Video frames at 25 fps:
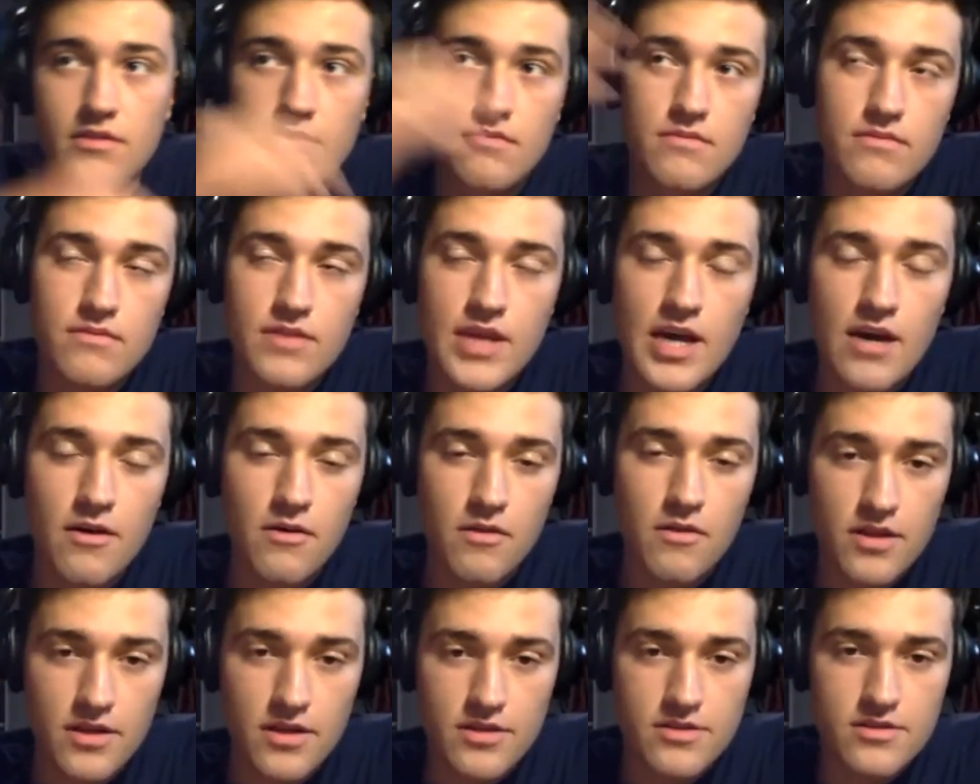now
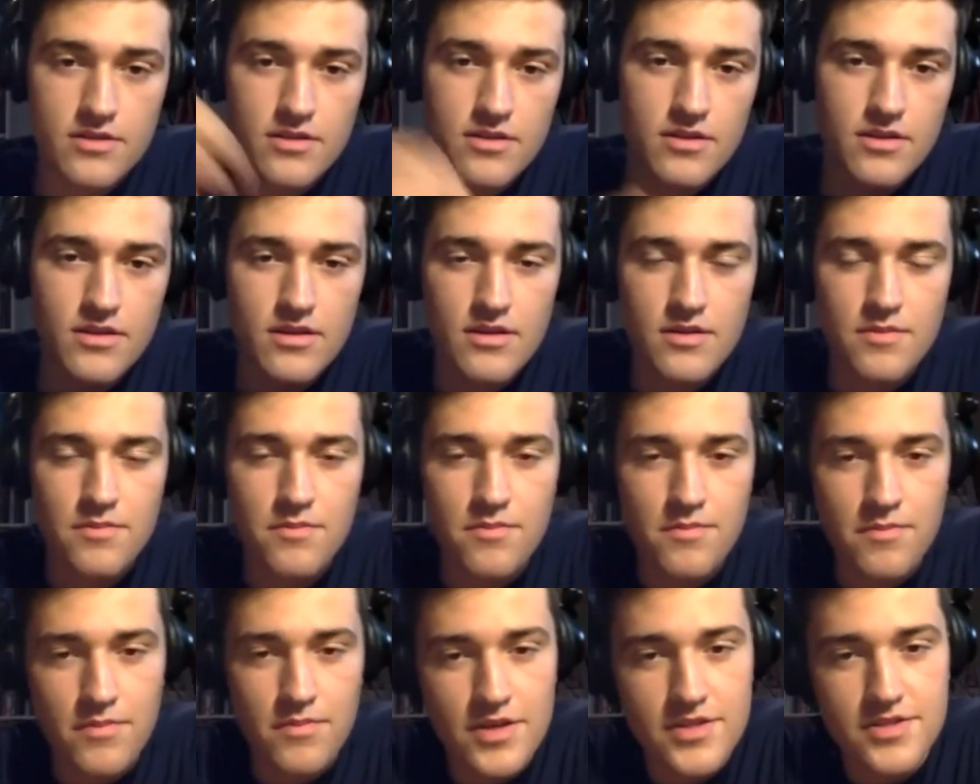elected
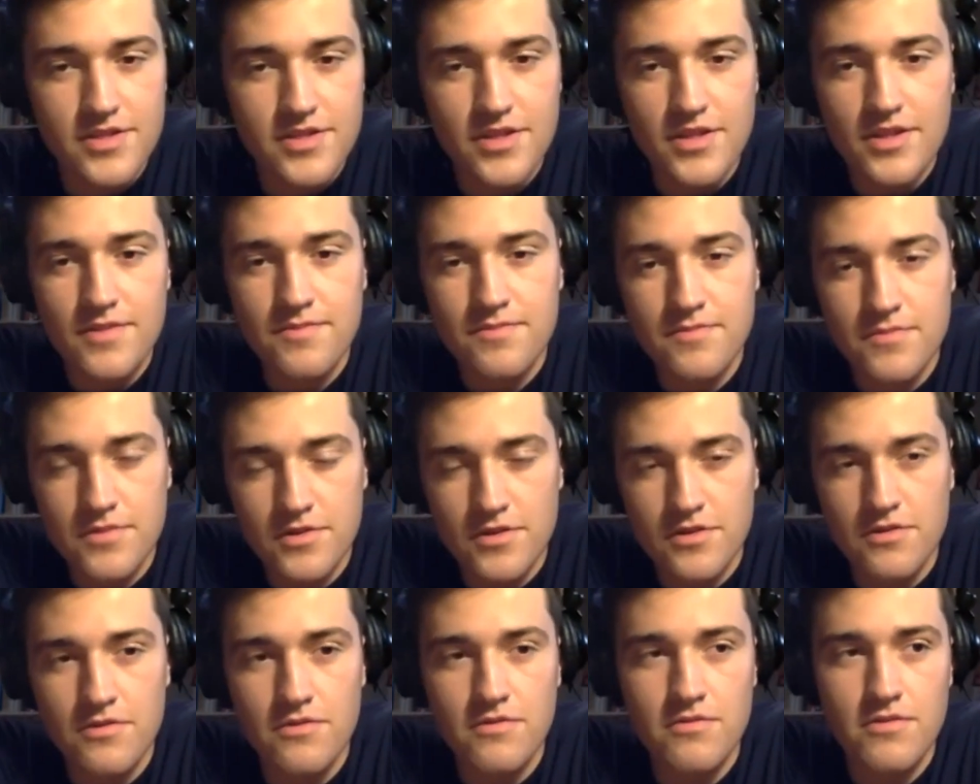president? Do
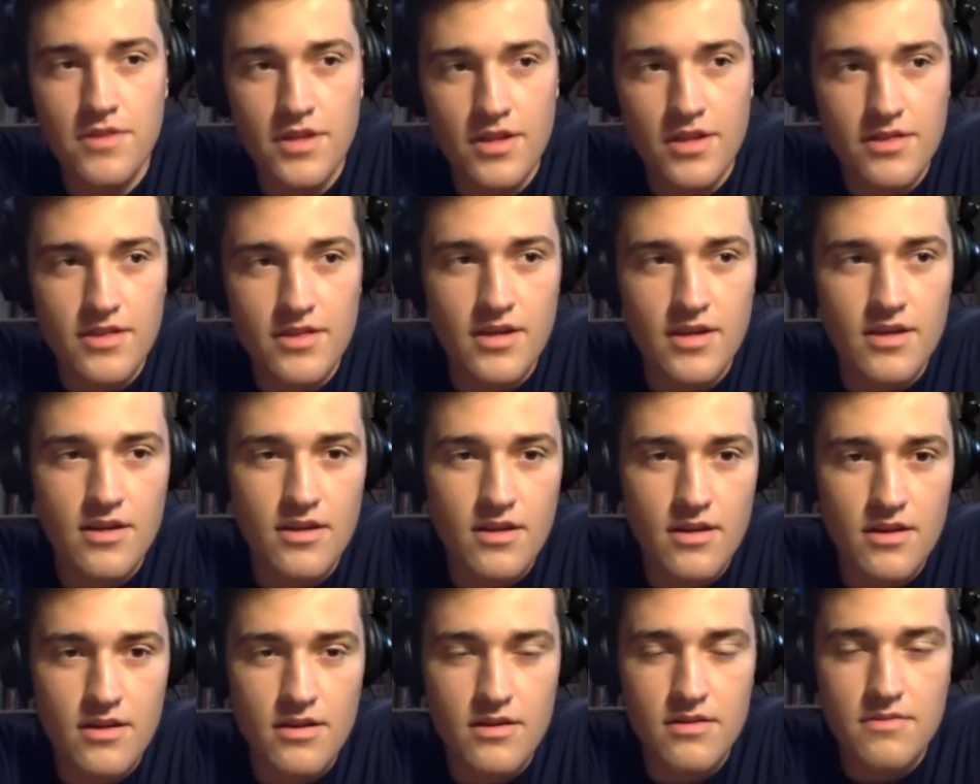you think
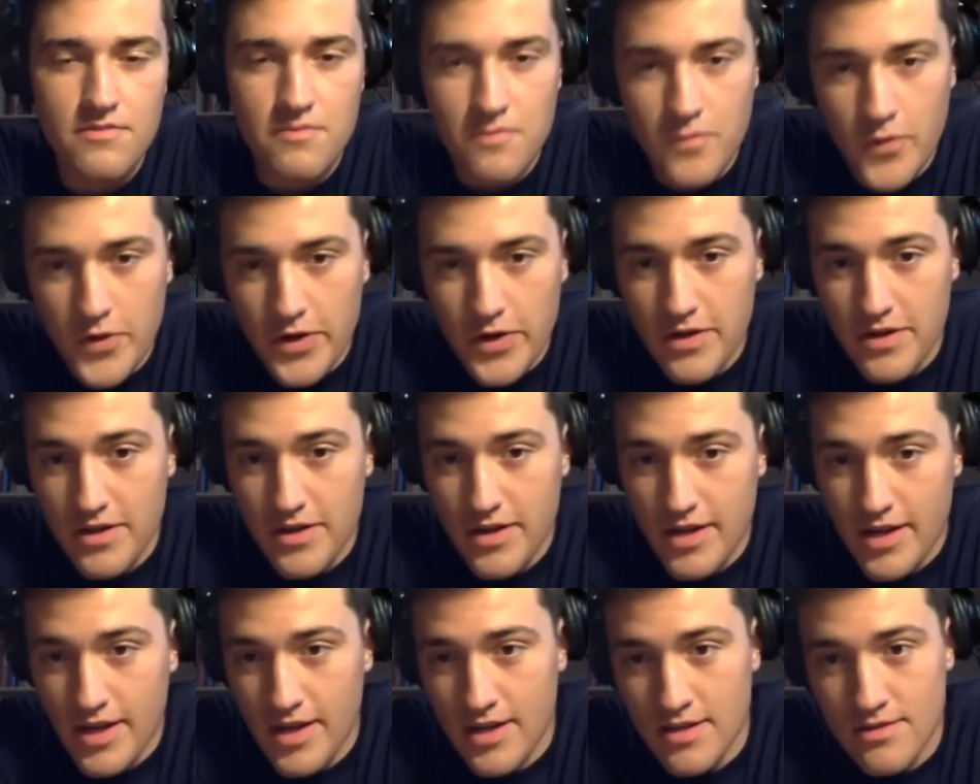that we're in good
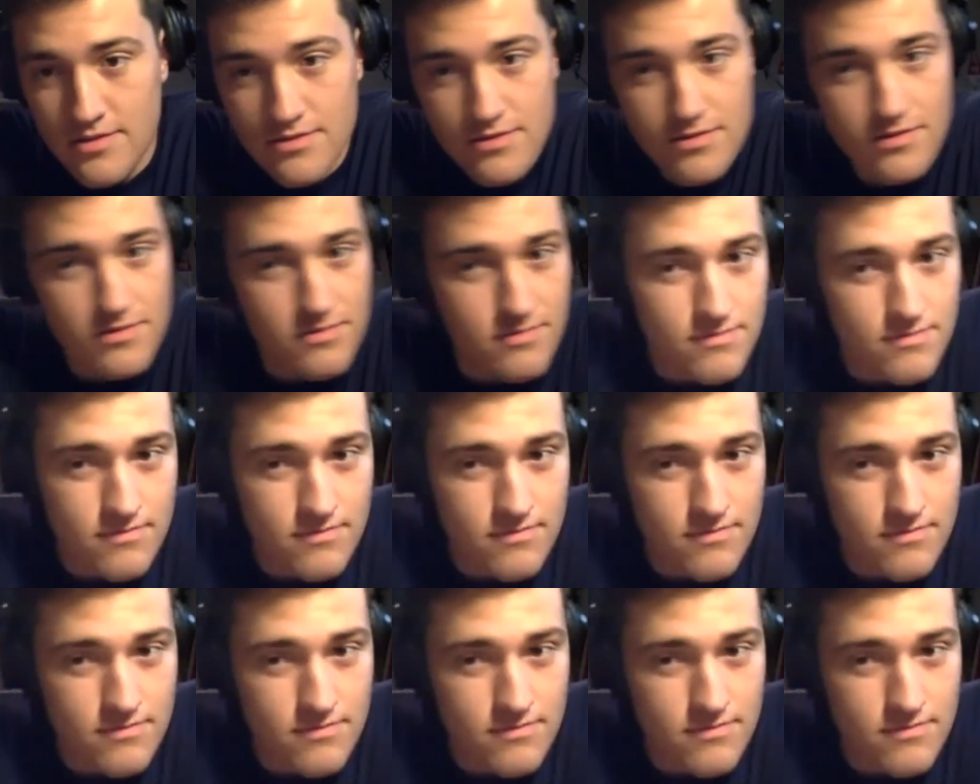hands?